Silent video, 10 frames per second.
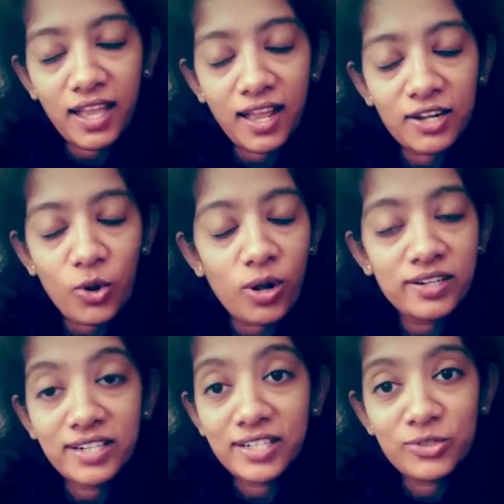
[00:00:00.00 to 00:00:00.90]
and all
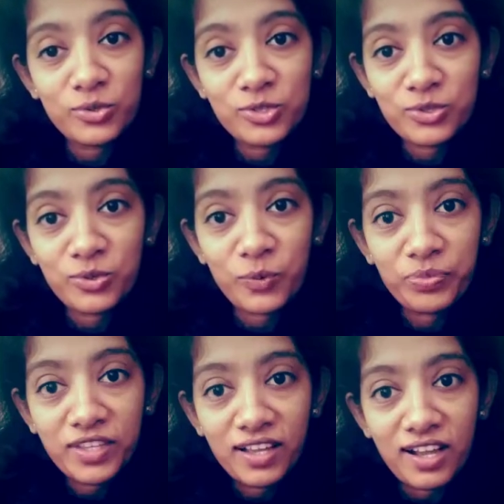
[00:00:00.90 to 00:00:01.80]
credit goes to
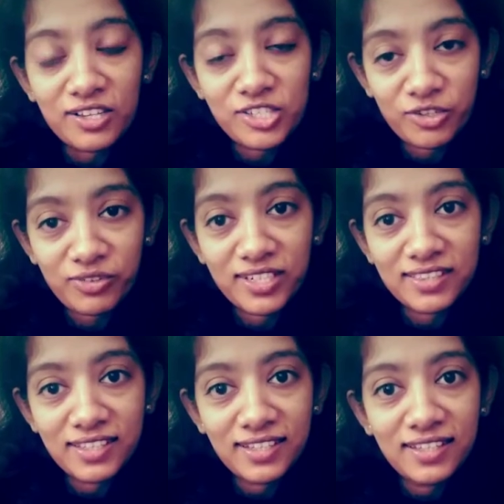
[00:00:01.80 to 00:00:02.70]

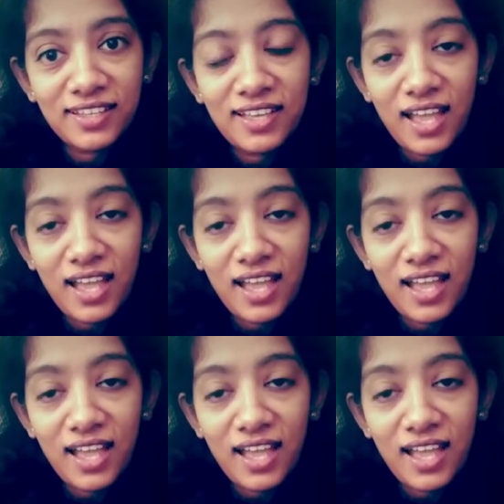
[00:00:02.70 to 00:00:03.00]
Shivkriti